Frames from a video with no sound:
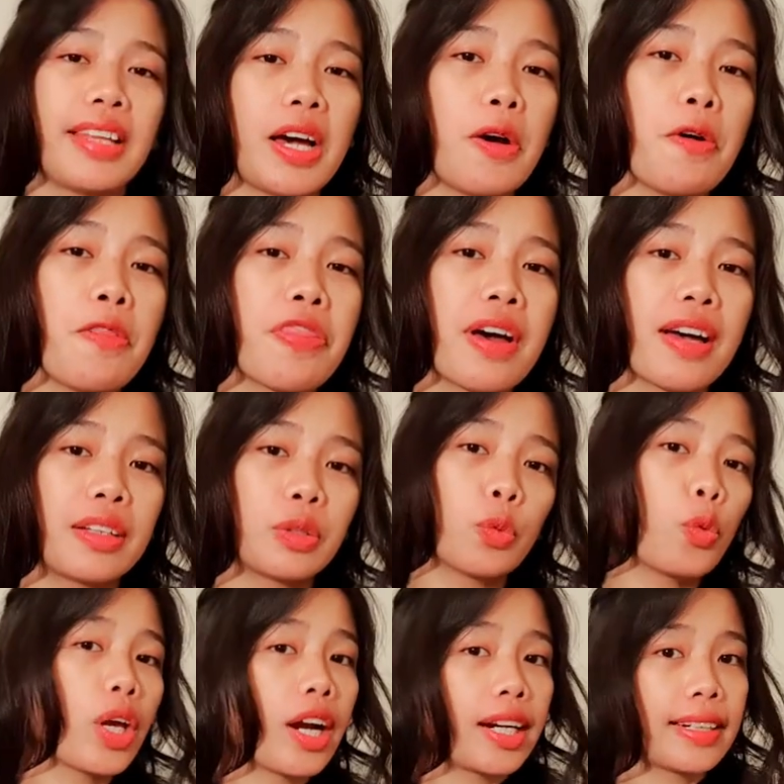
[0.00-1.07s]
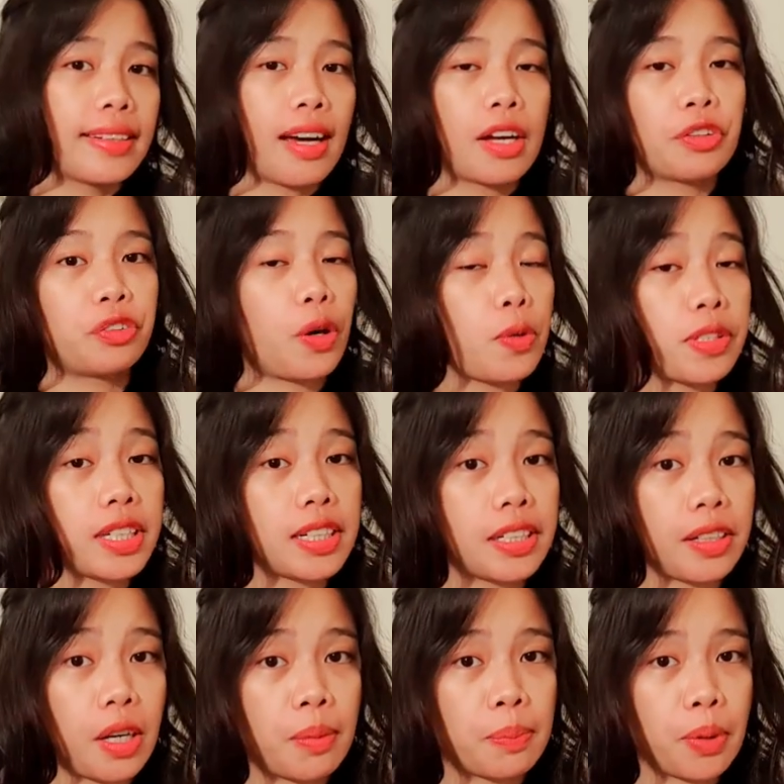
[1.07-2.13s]
Now that we are done
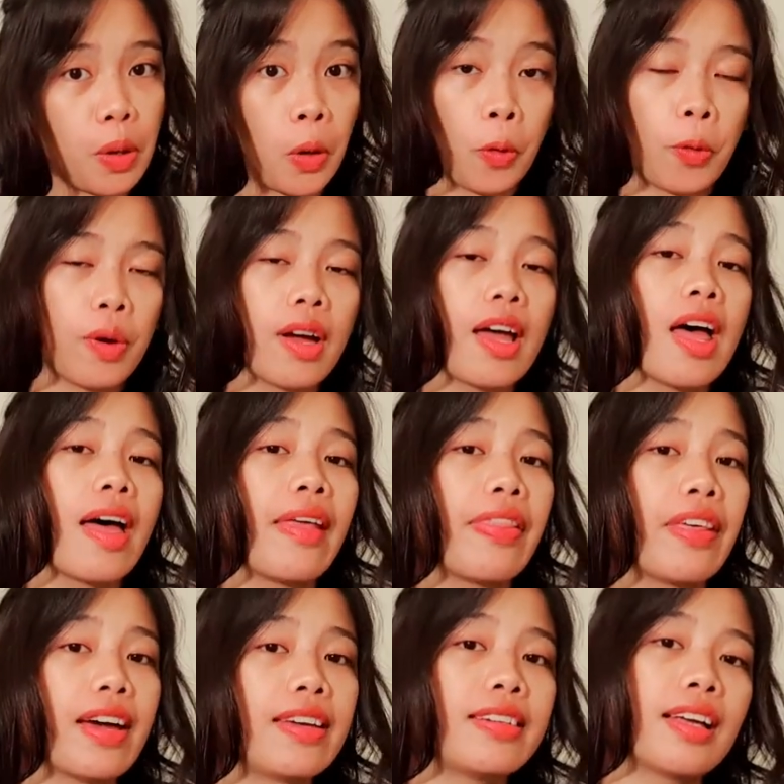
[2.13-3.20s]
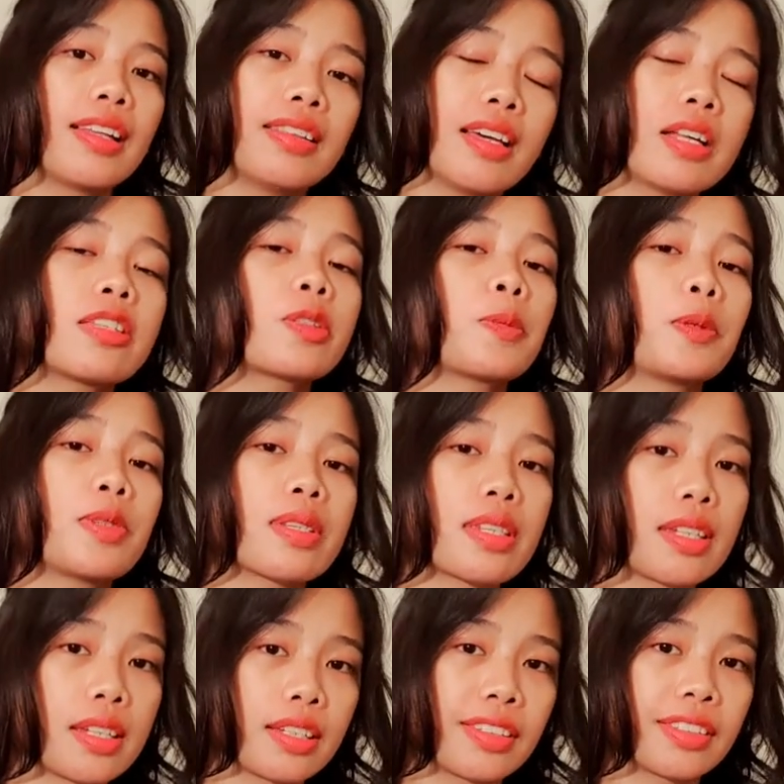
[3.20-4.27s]
rosining our bow, then let's
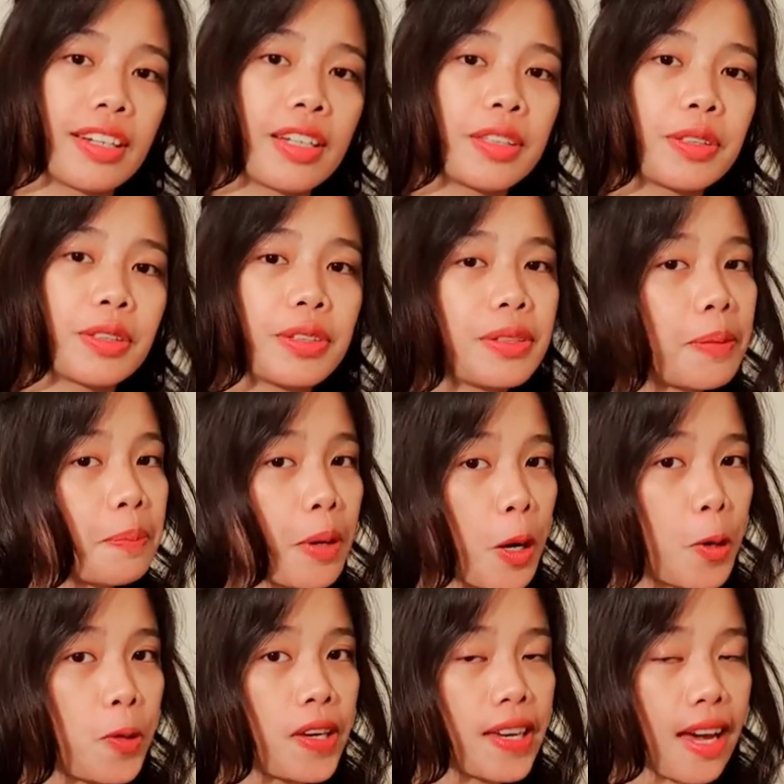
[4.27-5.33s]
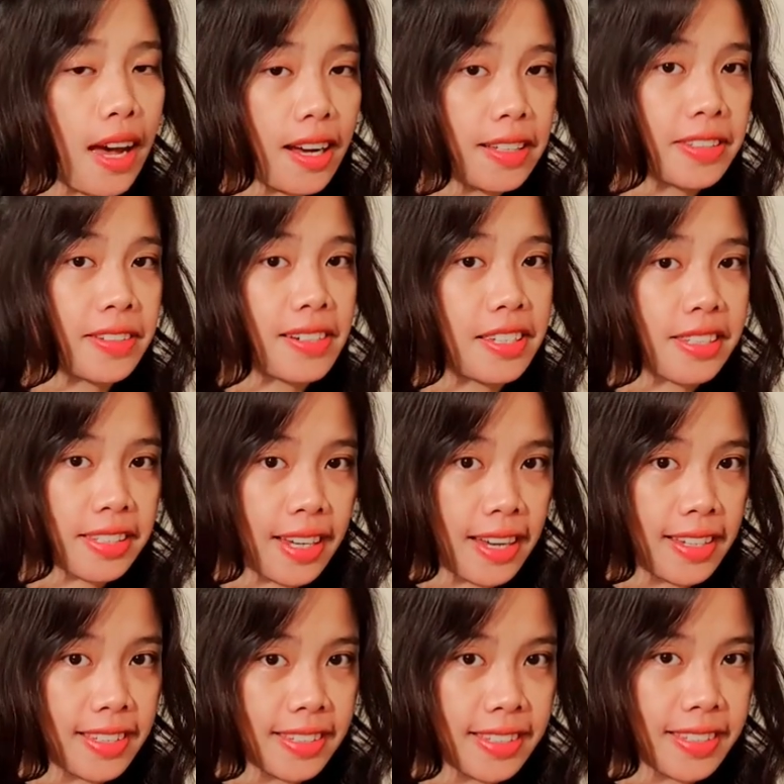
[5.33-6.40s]
proceed to the bowing
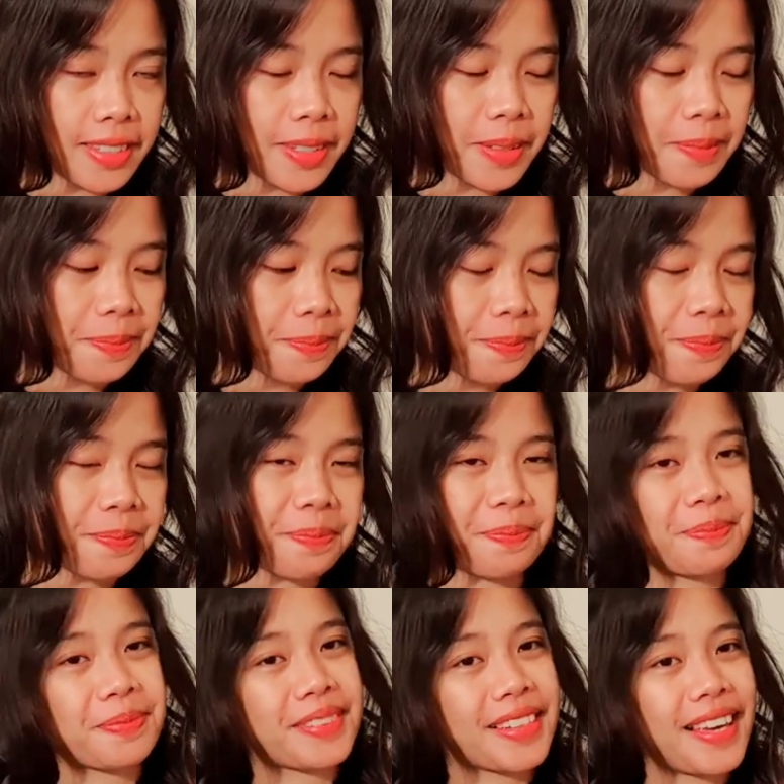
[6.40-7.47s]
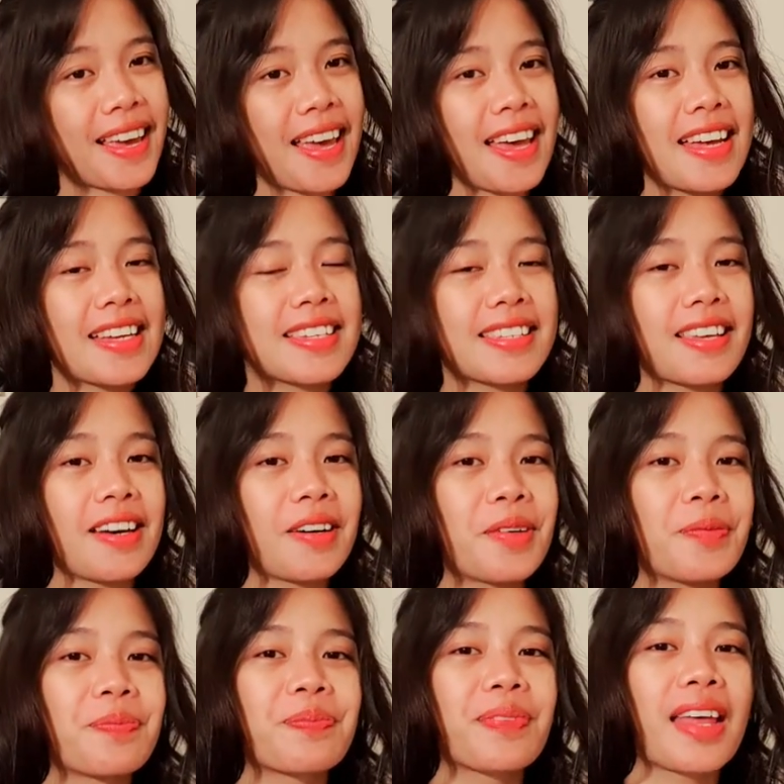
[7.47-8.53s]
exercises.
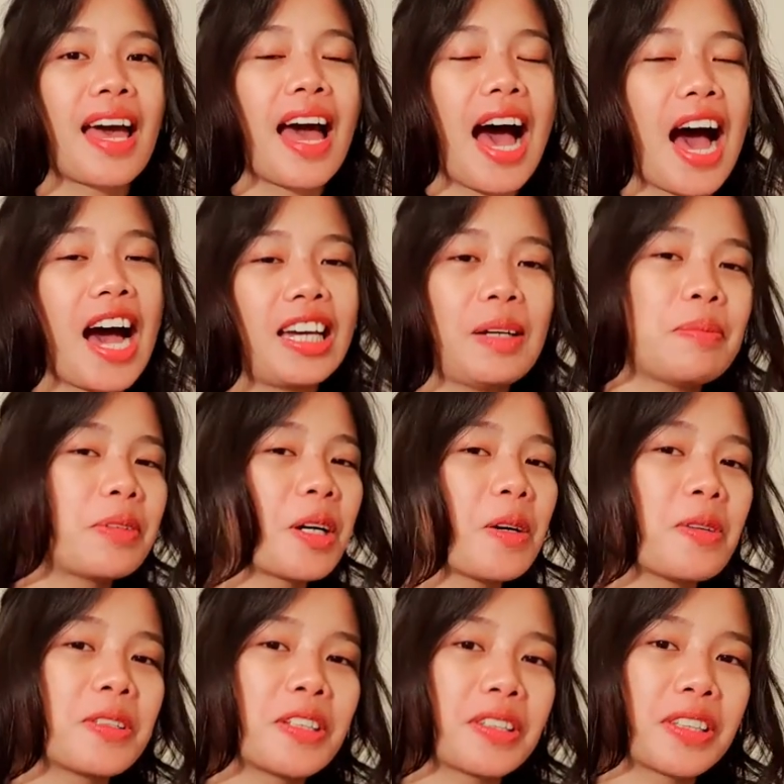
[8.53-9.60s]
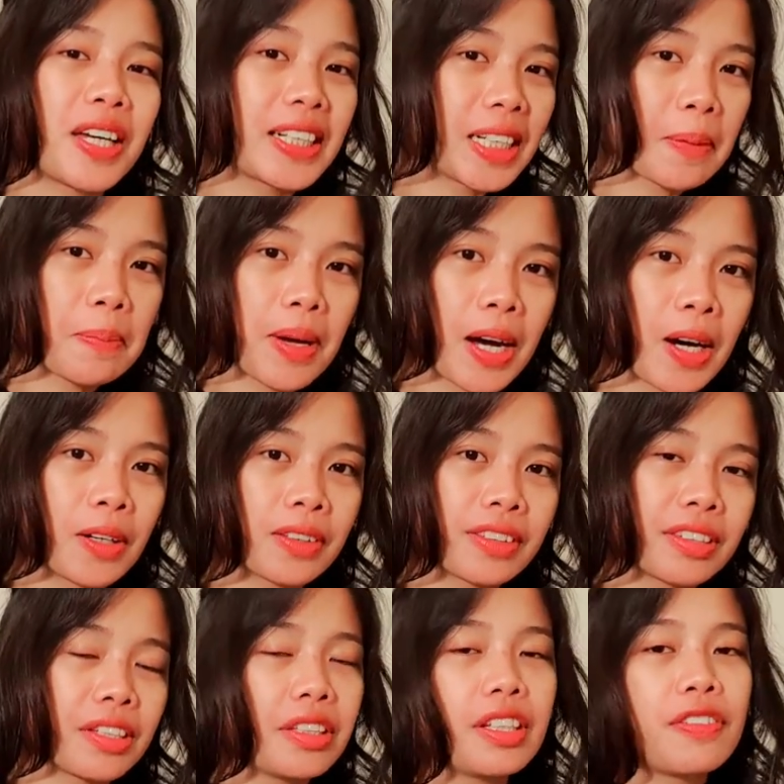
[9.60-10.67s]
So, I am going to talk
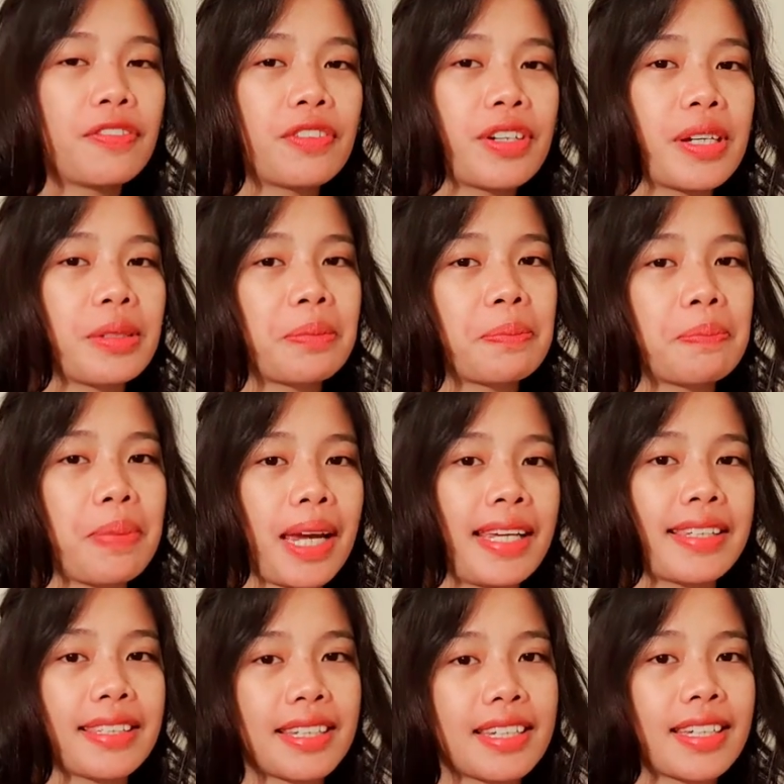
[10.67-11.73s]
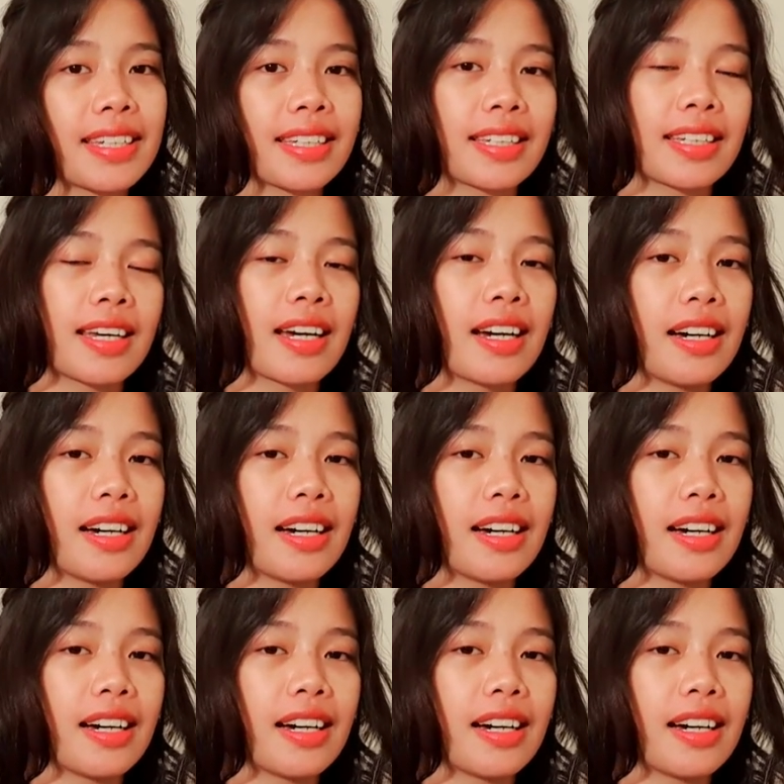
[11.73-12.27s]
about the different basic